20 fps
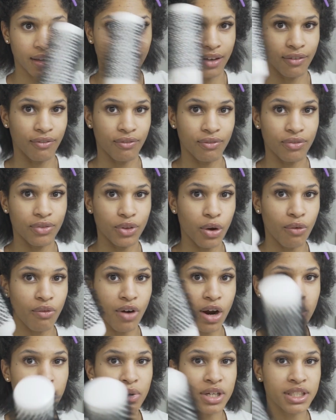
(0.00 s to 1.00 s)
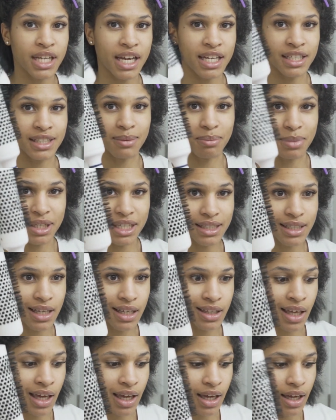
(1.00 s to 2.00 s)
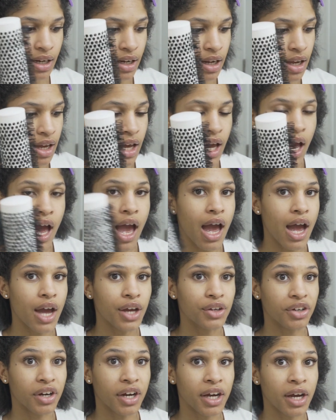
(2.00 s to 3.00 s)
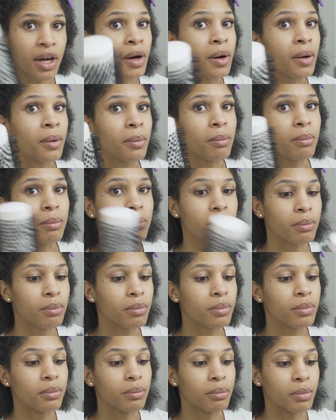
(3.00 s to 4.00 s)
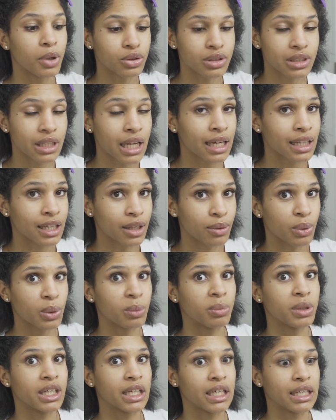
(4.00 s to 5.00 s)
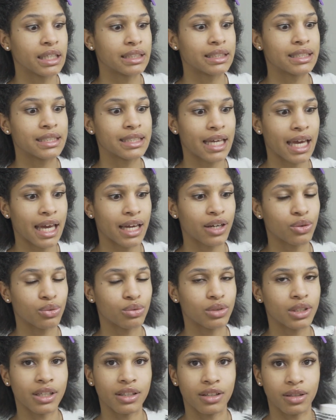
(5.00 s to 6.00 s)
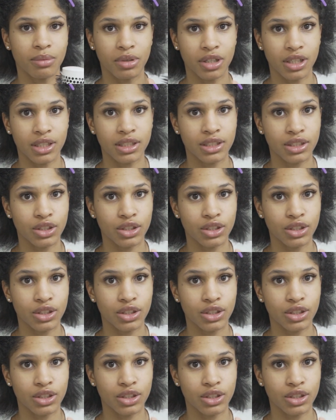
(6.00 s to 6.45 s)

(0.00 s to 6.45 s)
If your round brush has beads at the end, your hair most likely will be getting tangled in the brush.